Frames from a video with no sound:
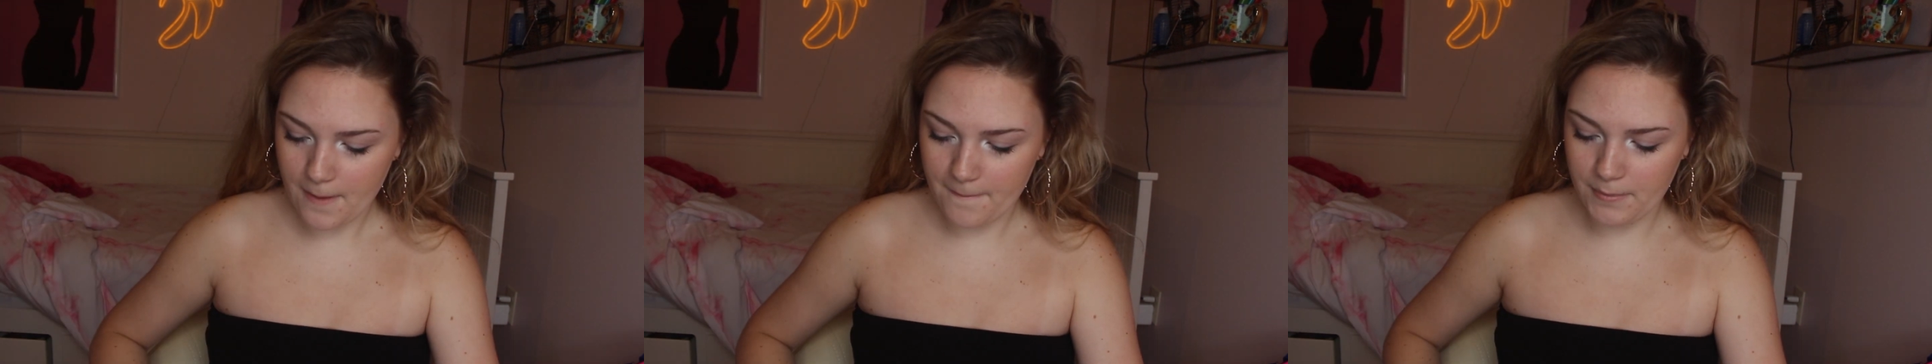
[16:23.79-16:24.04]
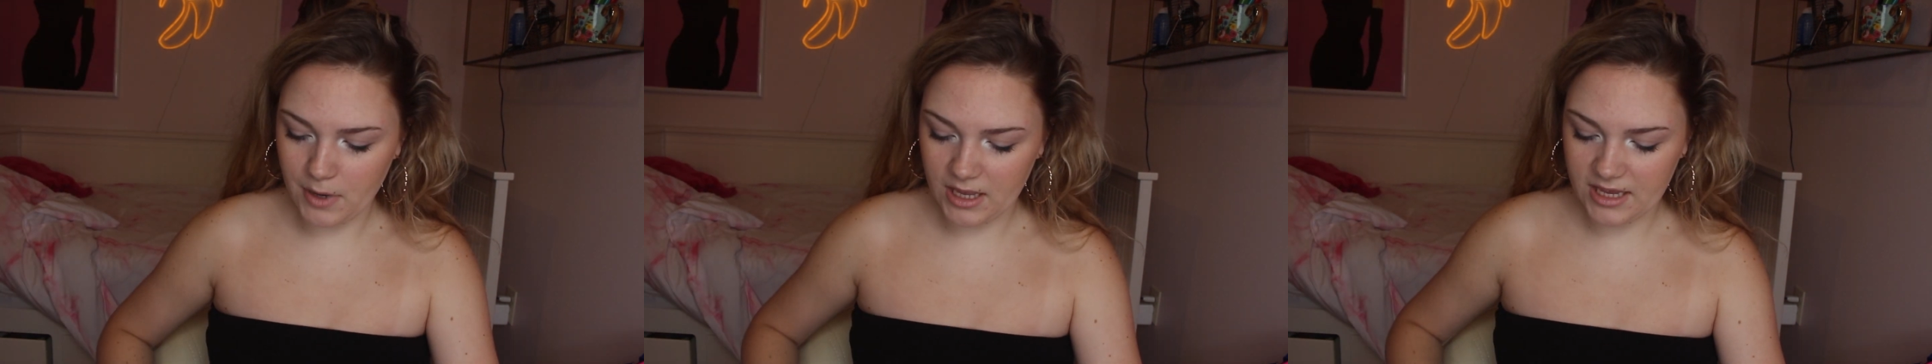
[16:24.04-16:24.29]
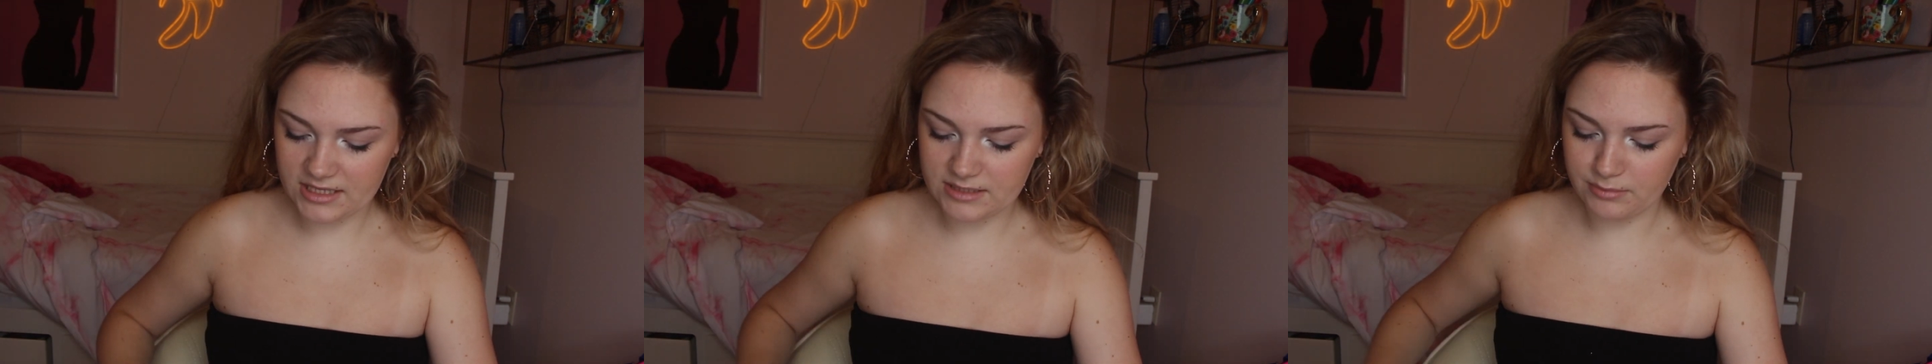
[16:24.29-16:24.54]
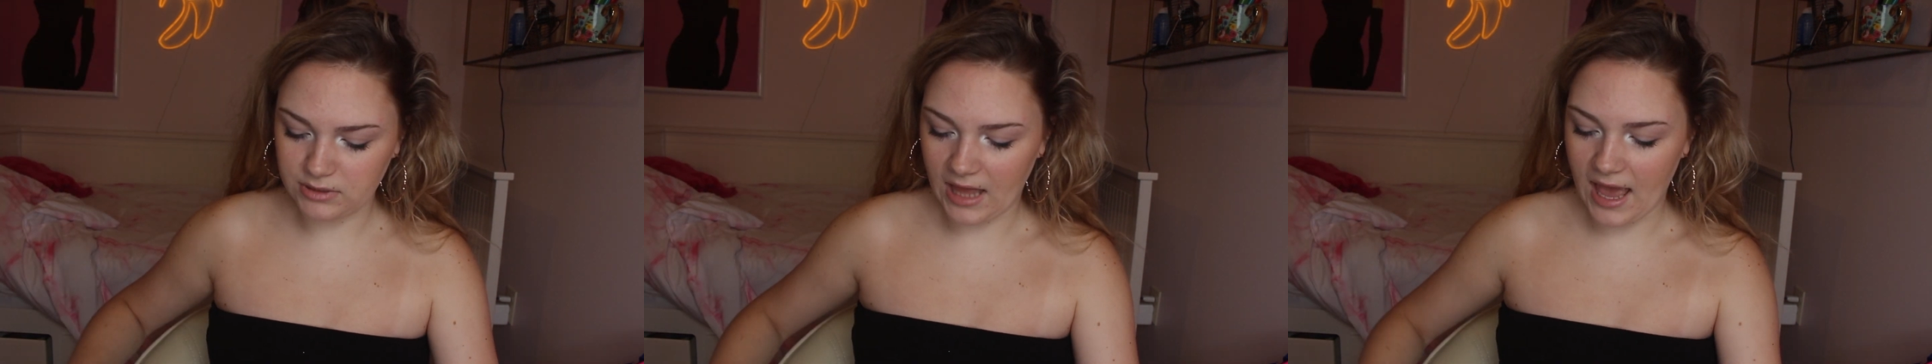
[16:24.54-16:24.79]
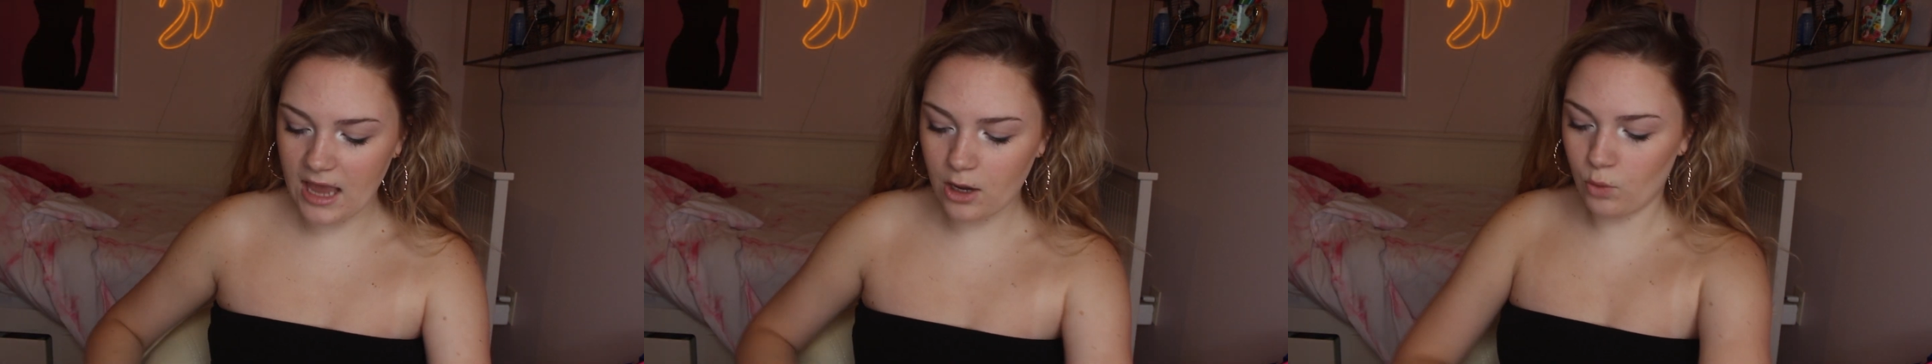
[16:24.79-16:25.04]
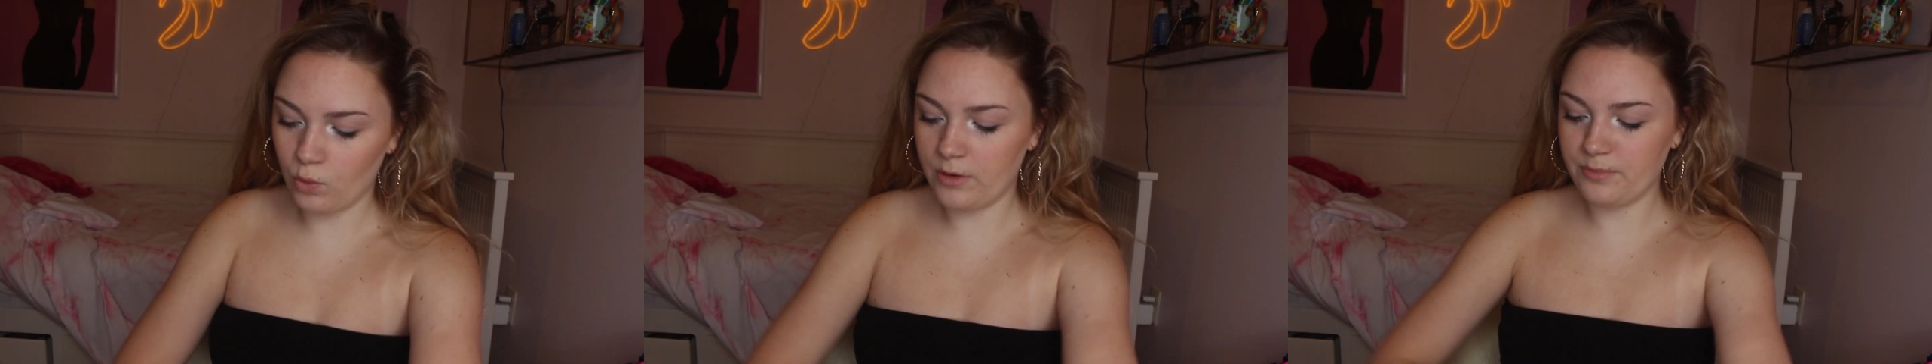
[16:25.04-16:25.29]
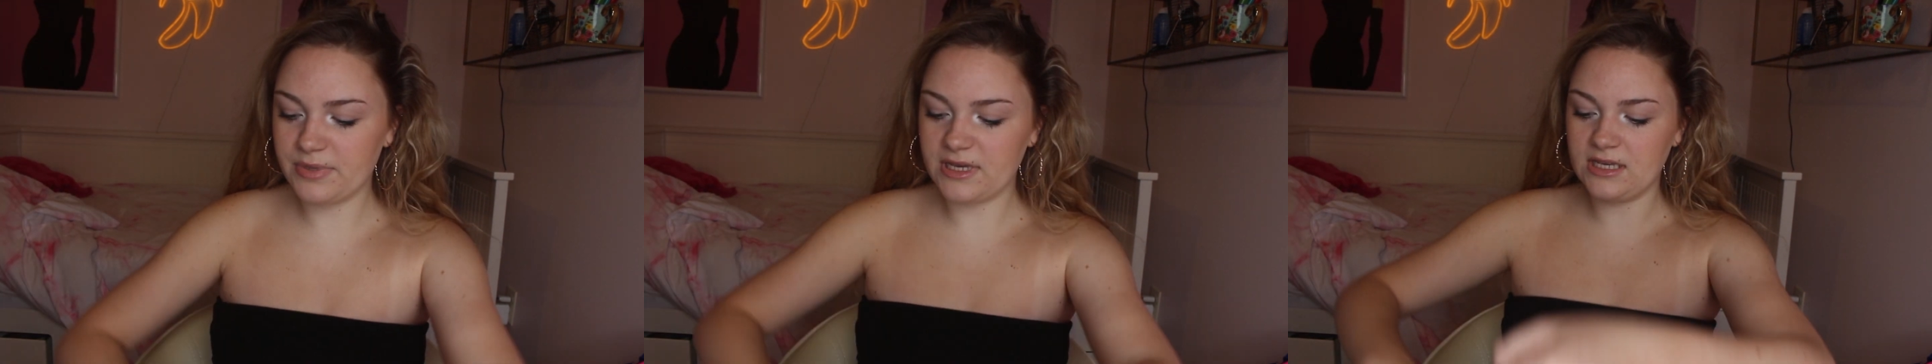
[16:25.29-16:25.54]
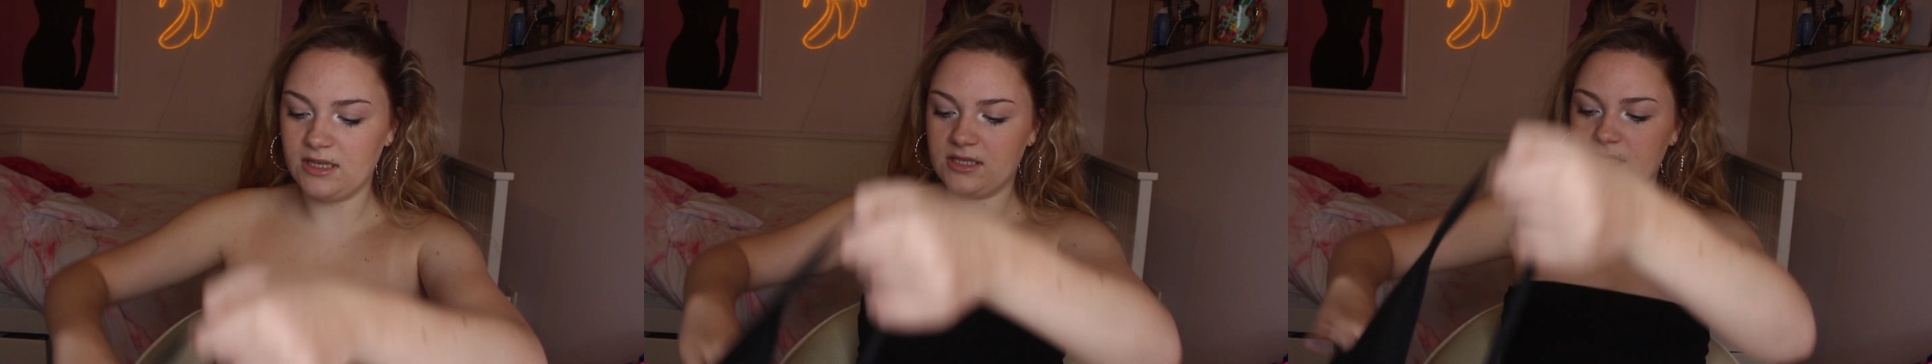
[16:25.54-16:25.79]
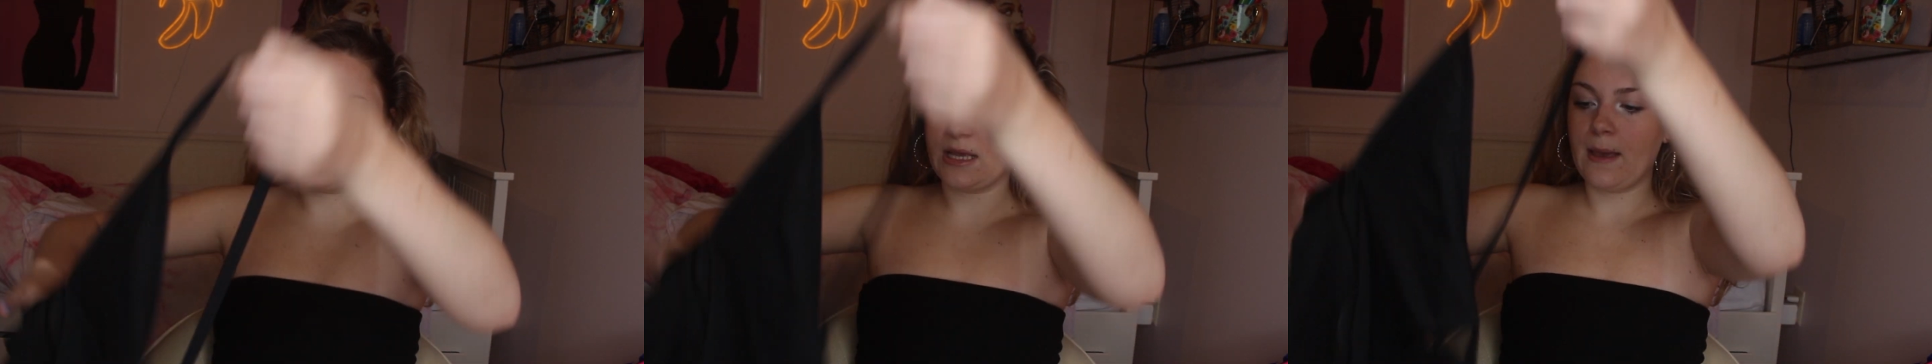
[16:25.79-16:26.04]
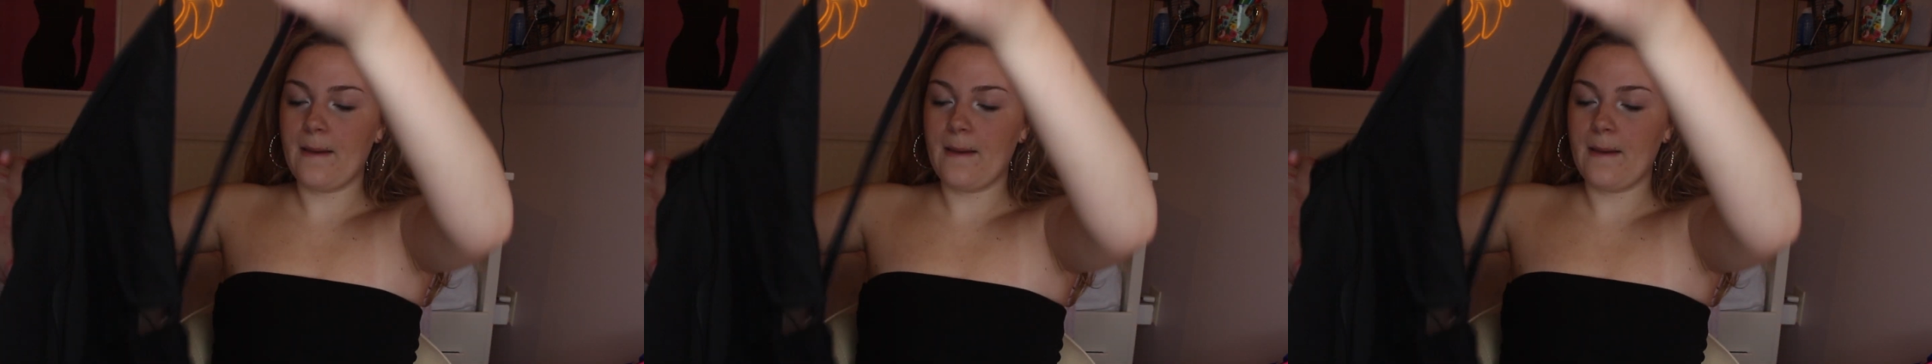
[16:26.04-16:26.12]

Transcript: but it's black one piece